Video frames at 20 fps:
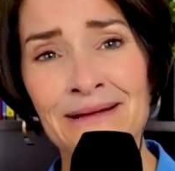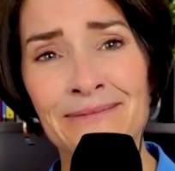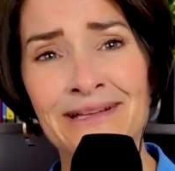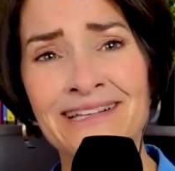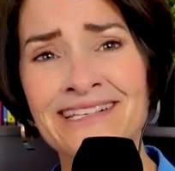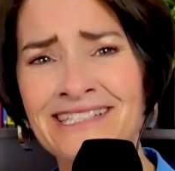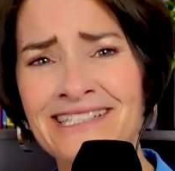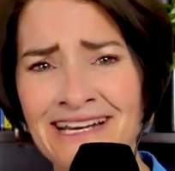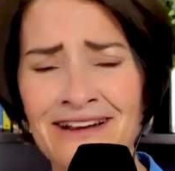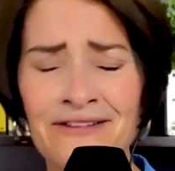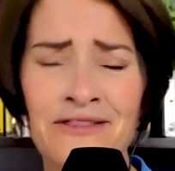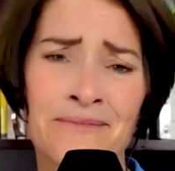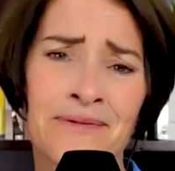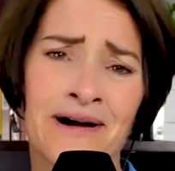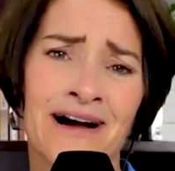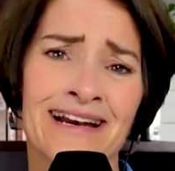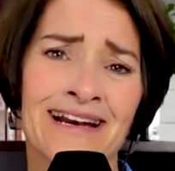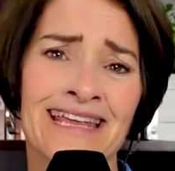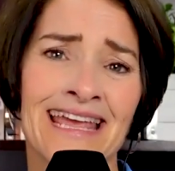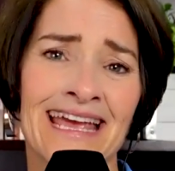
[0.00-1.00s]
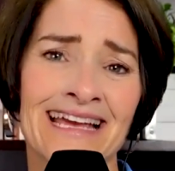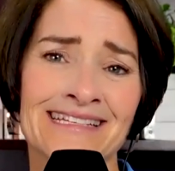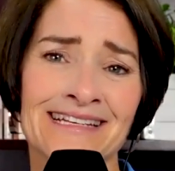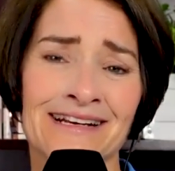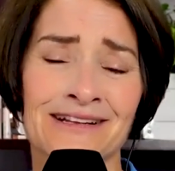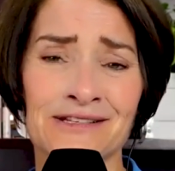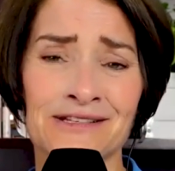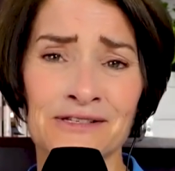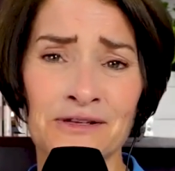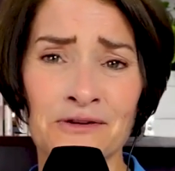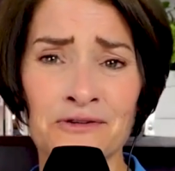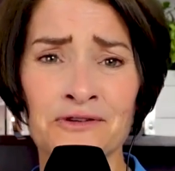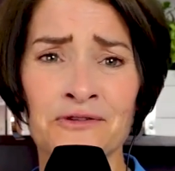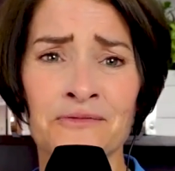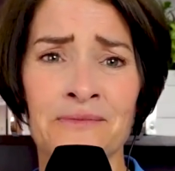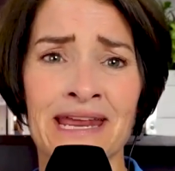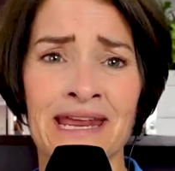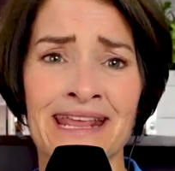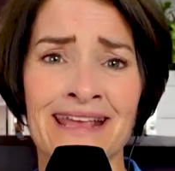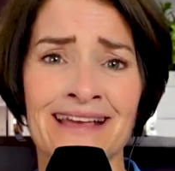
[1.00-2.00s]
please share the podcast on
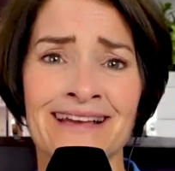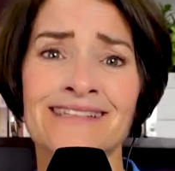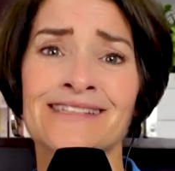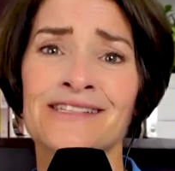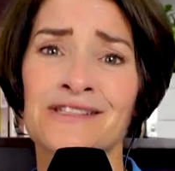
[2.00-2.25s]
social media